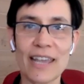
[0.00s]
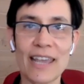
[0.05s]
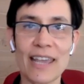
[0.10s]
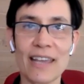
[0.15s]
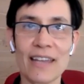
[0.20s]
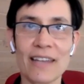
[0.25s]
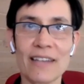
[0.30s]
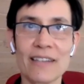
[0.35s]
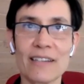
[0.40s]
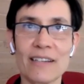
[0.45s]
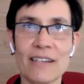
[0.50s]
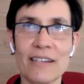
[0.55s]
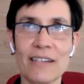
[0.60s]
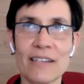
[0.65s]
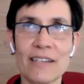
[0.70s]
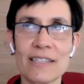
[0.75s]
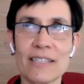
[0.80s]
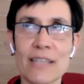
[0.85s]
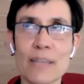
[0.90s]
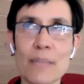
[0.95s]
And
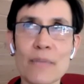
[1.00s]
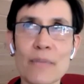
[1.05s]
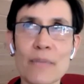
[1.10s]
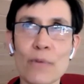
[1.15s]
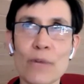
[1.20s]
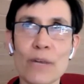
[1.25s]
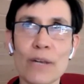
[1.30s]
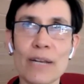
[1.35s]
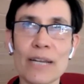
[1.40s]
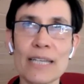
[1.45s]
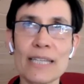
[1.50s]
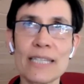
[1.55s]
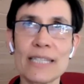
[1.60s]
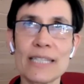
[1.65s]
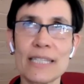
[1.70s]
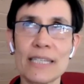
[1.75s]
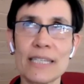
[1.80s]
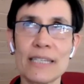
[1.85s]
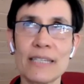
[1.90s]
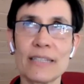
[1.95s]
some of what I
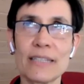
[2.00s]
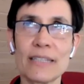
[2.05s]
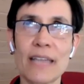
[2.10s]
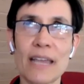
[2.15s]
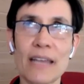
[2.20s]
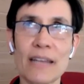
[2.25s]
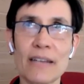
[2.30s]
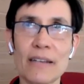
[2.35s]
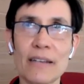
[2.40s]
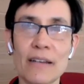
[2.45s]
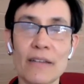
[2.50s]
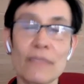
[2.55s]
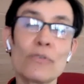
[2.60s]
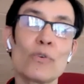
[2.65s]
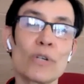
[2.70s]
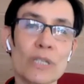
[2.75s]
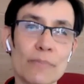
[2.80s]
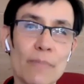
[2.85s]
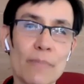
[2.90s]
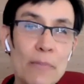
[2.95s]
see in Canada, of
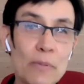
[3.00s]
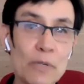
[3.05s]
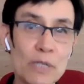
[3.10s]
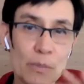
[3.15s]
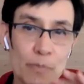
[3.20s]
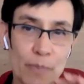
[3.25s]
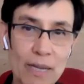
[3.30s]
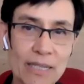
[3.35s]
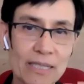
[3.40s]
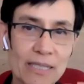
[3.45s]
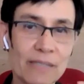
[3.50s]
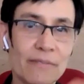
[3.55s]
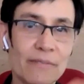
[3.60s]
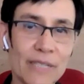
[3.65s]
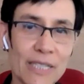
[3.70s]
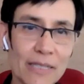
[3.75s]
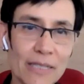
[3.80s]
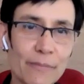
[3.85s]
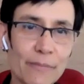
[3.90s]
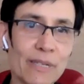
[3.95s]
course, my perspective
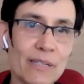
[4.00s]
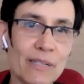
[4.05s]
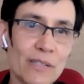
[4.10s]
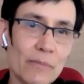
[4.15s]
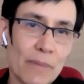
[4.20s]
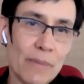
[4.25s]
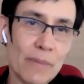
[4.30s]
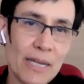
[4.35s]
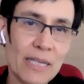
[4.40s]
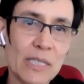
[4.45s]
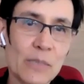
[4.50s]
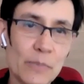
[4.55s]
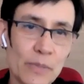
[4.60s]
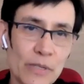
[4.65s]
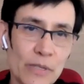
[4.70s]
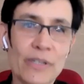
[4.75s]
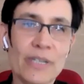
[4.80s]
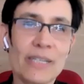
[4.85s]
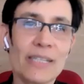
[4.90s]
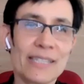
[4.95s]
is limited to my
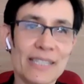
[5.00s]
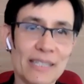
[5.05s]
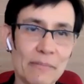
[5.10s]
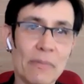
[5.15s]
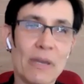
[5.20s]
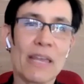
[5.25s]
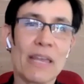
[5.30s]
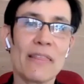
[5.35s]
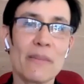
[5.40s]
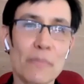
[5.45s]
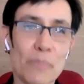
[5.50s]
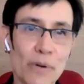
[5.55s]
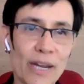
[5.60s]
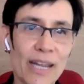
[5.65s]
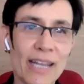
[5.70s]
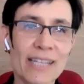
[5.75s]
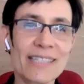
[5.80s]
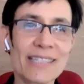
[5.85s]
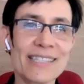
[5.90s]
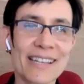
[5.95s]
experience and in the
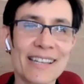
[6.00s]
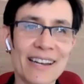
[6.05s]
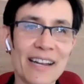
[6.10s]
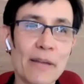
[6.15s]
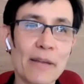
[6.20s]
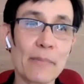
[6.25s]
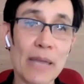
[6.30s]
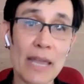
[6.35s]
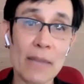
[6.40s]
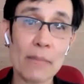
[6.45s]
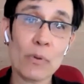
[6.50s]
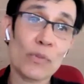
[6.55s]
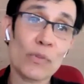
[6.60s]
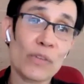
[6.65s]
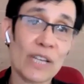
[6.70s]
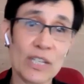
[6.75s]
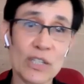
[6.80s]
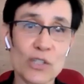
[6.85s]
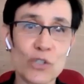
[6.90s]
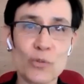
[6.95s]
brands that I'm both
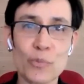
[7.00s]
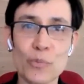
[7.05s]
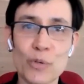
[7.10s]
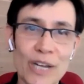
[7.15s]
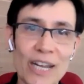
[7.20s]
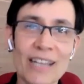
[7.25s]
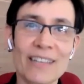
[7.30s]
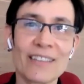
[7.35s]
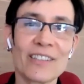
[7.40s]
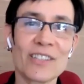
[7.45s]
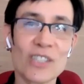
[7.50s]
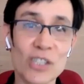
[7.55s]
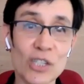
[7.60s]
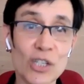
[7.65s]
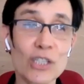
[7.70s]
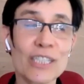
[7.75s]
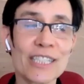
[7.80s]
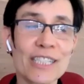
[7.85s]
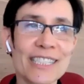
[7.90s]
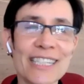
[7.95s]
customer and
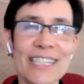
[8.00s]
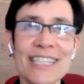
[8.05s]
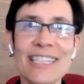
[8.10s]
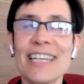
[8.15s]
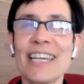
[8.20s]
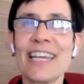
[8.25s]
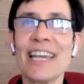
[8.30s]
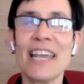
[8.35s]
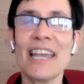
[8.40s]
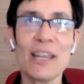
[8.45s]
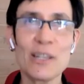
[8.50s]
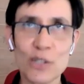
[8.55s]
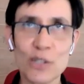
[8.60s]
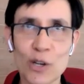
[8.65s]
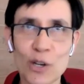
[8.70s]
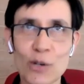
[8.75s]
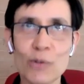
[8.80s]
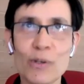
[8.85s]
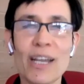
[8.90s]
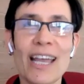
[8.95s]
consultant in.
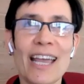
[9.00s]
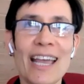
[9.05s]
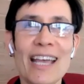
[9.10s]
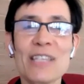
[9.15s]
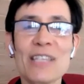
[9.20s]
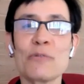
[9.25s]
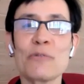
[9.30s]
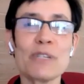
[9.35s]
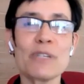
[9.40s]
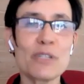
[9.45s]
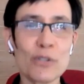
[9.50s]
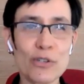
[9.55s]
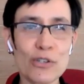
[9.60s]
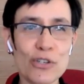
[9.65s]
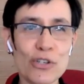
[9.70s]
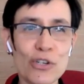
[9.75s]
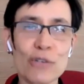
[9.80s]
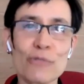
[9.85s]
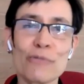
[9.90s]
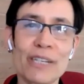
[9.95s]
So as a
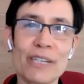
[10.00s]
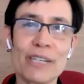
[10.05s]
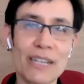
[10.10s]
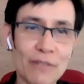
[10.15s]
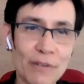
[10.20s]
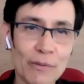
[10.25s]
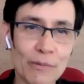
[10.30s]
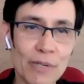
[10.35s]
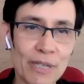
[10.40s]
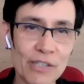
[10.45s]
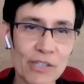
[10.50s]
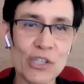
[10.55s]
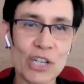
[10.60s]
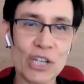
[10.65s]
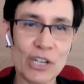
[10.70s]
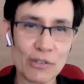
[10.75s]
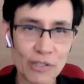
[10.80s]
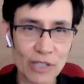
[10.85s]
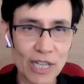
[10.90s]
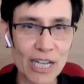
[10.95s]
researcher, we never want to
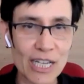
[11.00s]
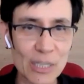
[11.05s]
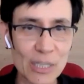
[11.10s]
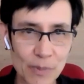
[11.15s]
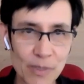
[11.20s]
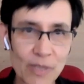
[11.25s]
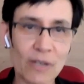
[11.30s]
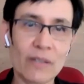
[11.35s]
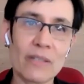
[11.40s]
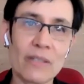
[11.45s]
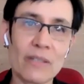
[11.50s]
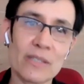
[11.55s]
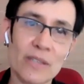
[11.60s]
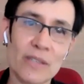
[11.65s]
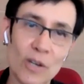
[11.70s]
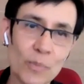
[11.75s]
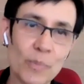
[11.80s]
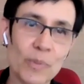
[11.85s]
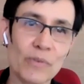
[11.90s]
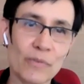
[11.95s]
generalize beyond the
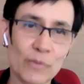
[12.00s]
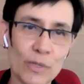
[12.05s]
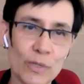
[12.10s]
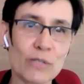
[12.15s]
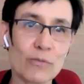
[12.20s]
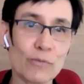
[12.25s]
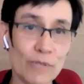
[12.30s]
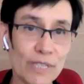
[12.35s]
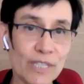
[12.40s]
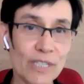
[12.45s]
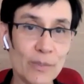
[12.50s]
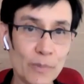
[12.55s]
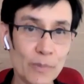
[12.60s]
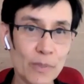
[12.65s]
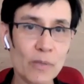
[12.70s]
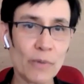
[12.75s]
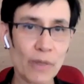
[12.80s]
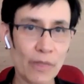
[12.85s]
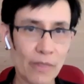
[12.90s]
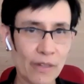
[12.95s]
scope of what's
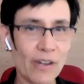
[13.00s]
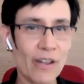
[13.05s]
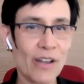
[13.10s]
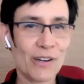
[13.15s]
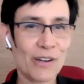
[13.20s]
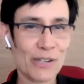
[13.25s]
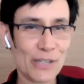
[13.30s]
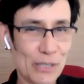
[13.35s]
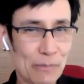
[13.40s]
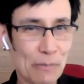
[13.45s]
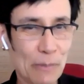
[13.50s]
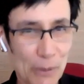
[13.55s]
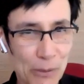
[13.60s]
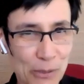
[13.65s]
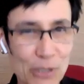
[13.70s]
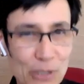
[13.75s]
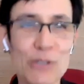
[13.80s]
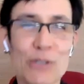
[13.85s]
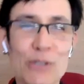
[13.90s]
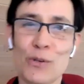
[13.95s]
reasonable within our exposure.